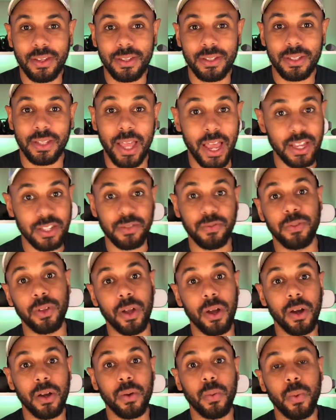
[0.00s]
Last
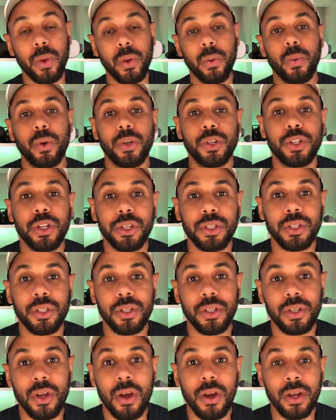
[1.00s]
vlog we were
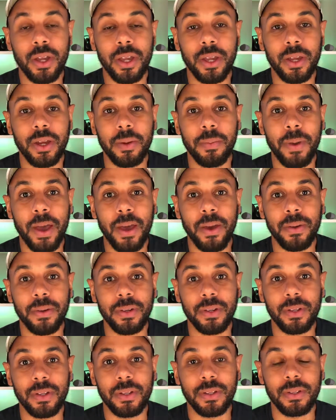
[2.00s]
just talking about
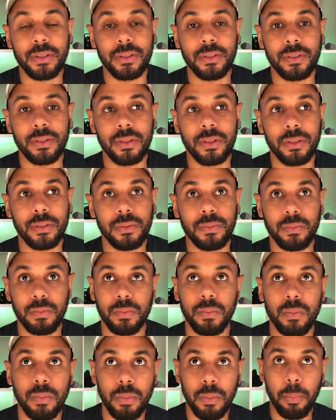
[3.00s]

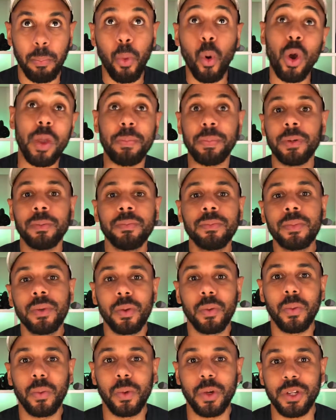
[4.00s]
POIPM,
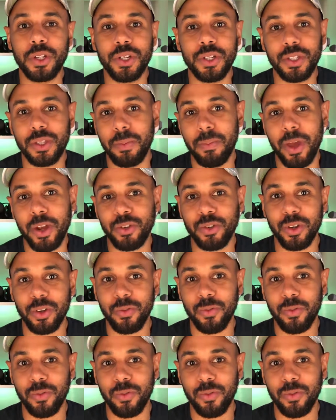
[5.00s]
which is the metric